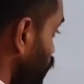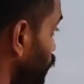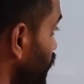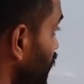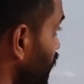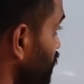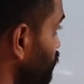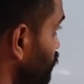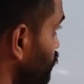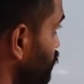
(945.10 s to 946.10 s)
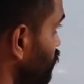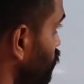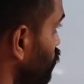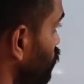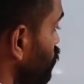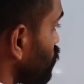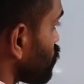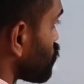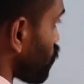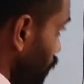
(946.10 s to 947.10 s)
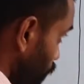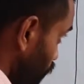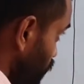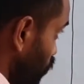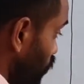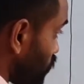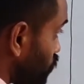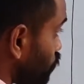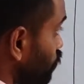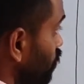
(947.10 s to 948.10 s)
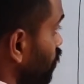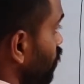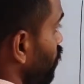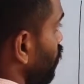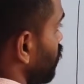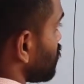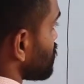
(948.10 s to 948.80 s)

We have troponin molecule on the